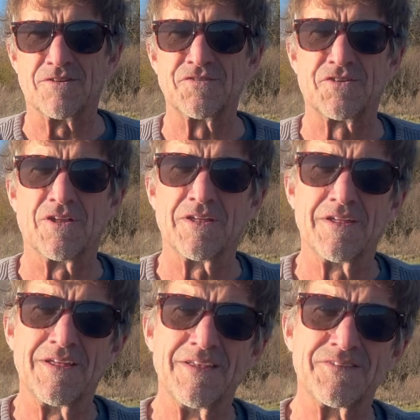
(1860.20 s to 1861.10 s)
are still
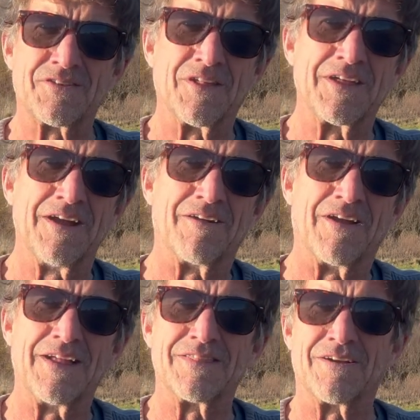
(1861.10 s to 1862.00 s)
here,
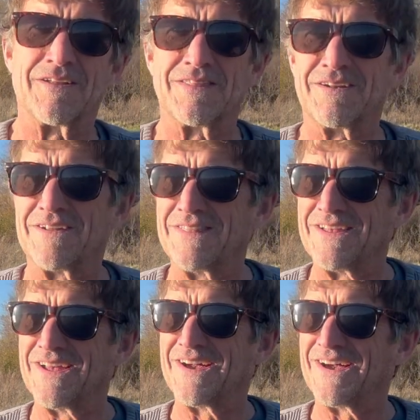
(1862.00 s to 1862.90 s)
right? They're in
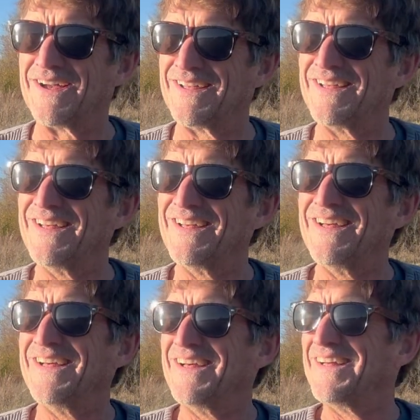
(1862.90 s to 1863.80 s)
the
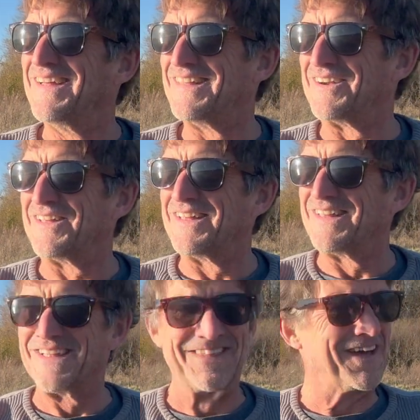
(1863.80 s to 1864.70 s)
they're
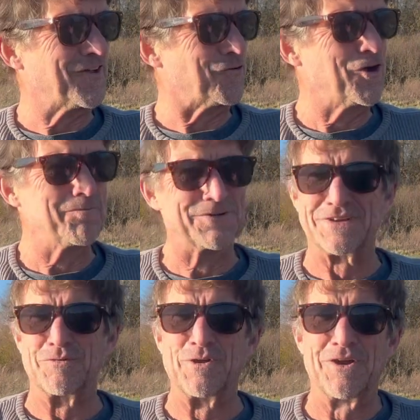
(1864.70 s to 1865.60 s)
in the other room or
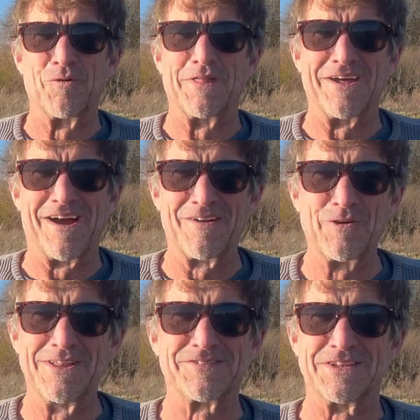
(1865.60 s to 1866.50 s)
something. We don't know where they are.
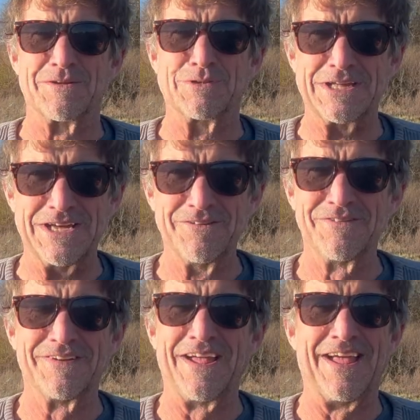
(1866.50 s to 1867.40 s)
We didn't see them
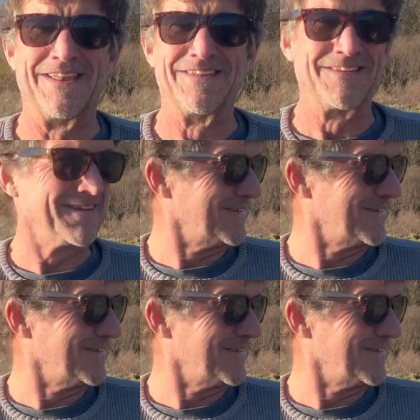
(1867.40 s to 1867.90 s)
leave, and